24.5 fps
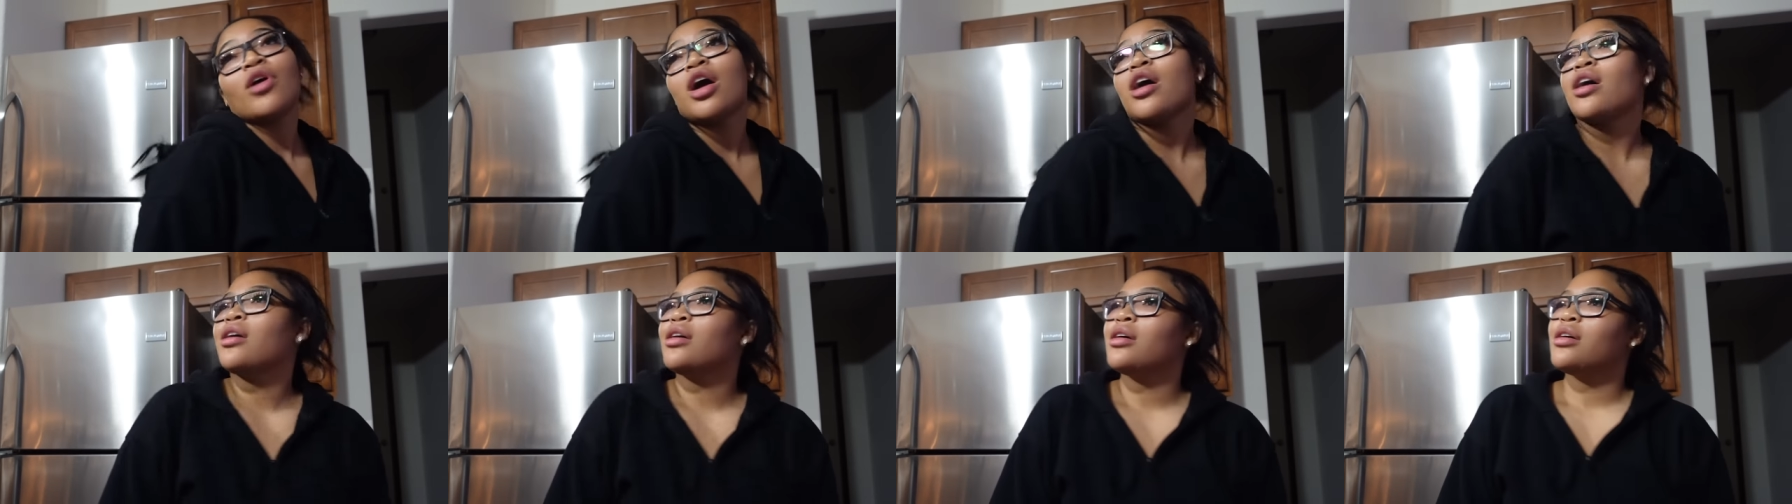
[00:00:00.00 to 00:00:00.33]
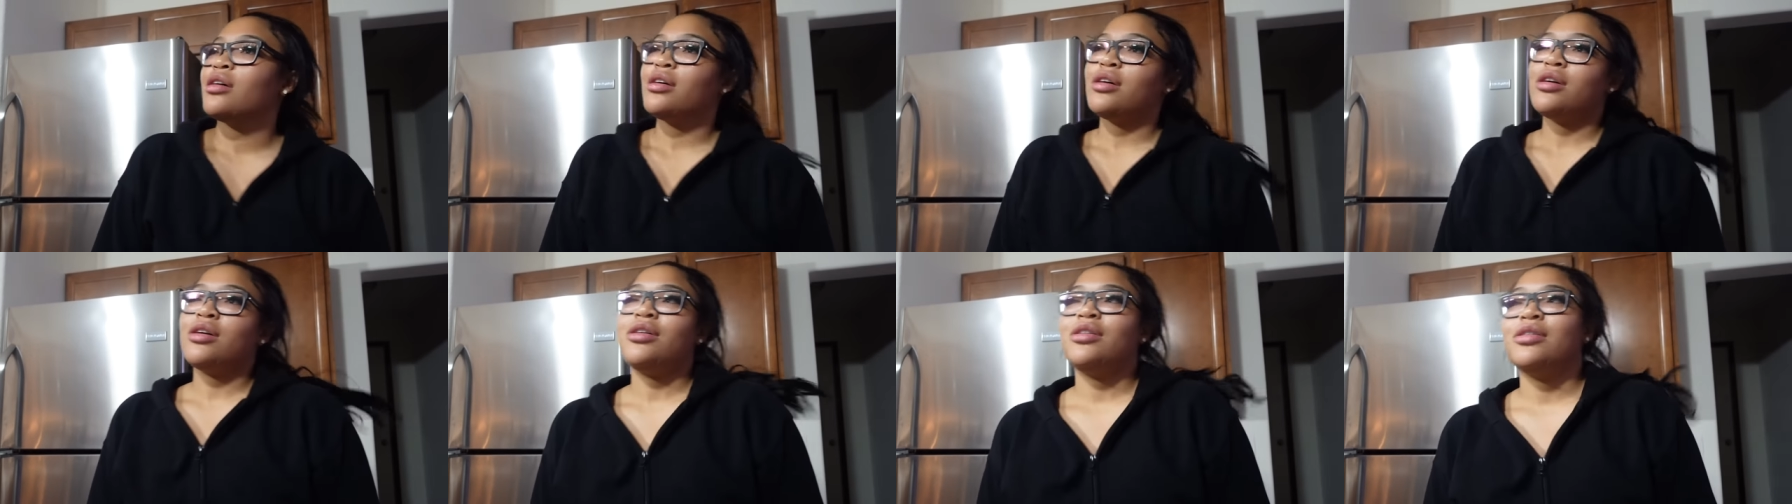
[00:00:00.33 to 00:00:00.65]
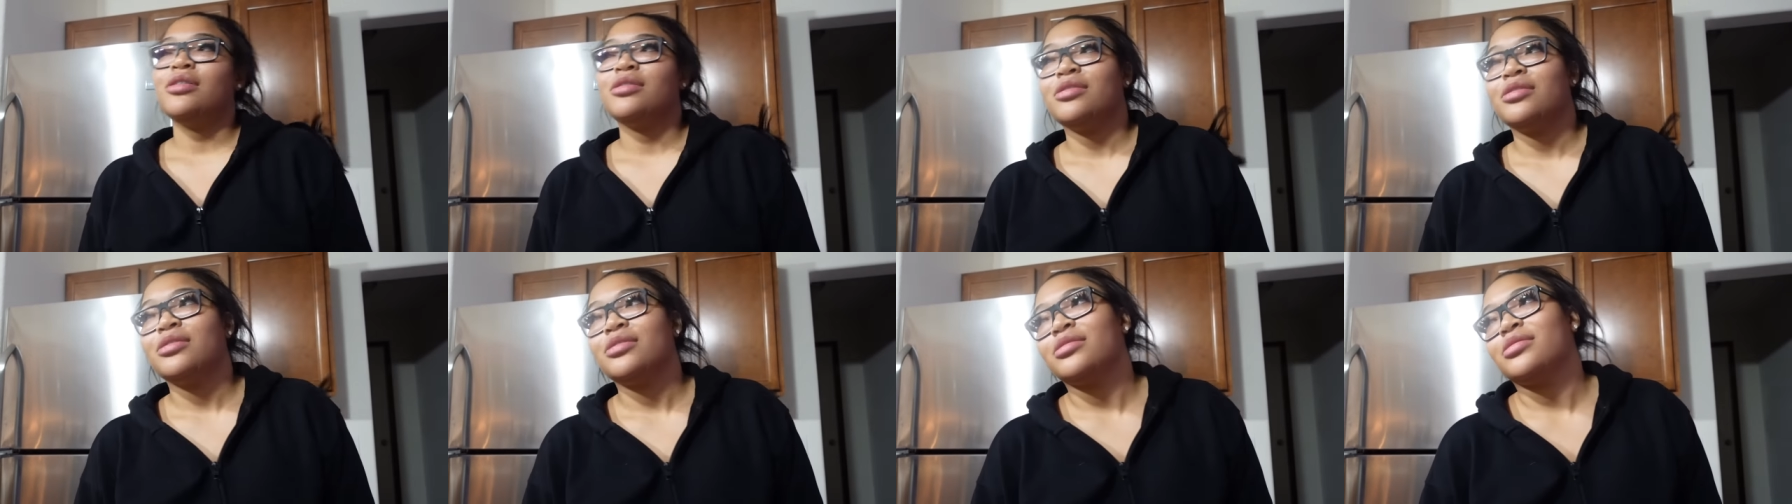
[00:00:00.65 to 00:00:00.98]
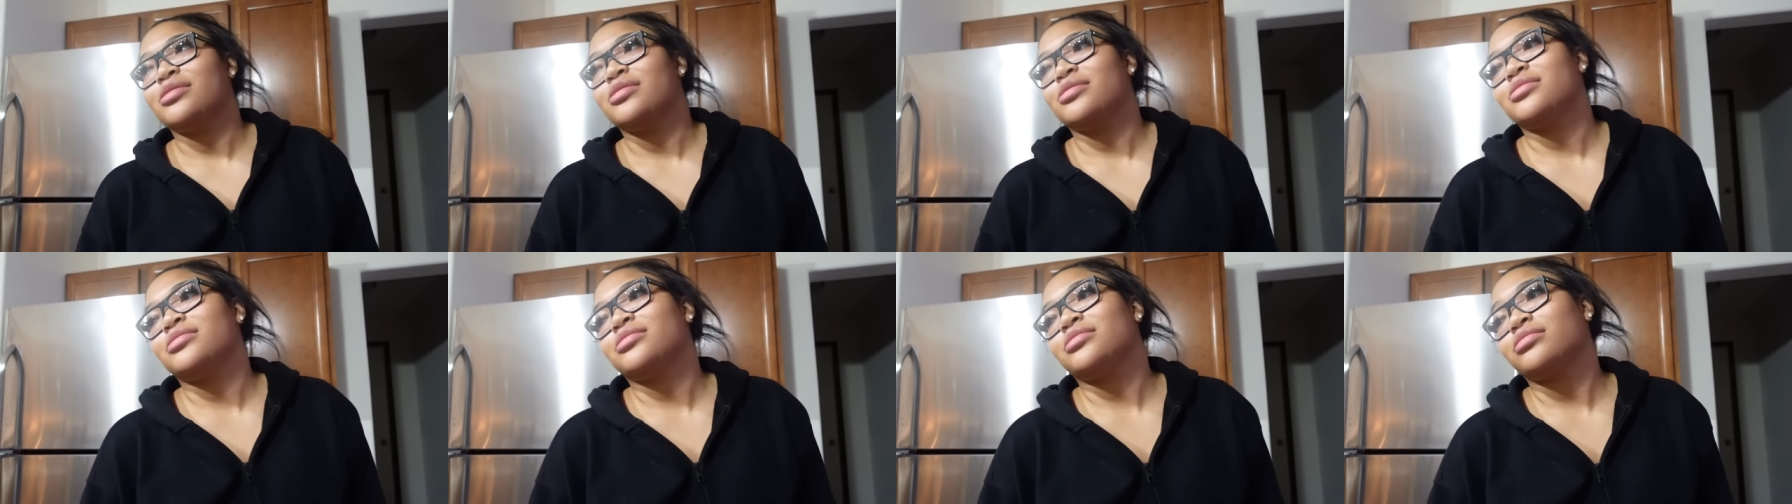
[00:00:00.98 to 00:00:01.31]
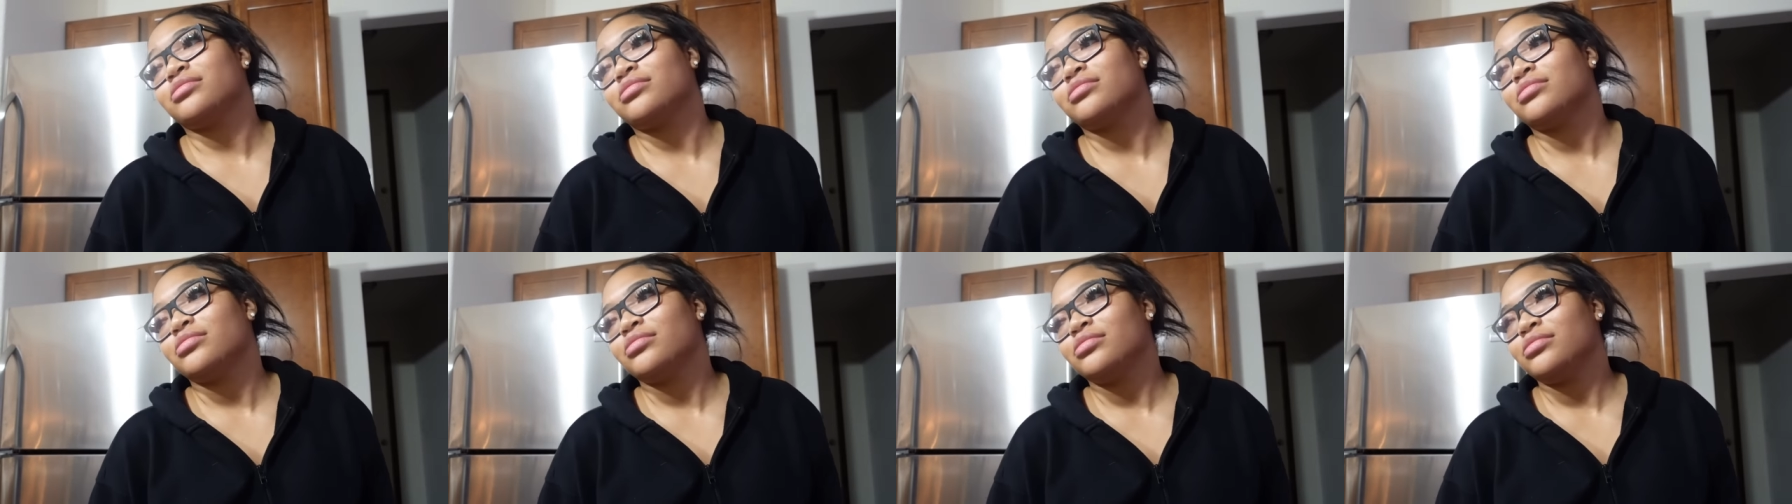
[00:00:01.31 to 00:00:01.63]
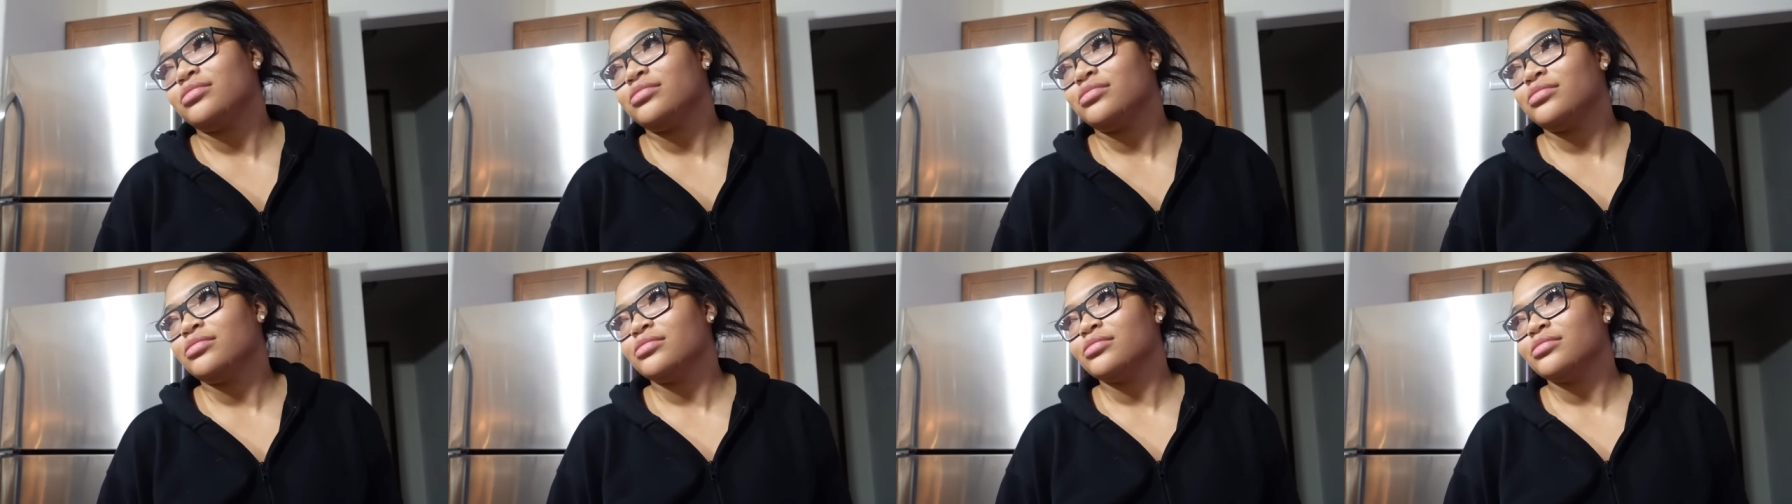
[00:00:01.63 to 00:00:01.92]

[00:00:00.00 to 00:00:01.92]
What, it would have been two videos?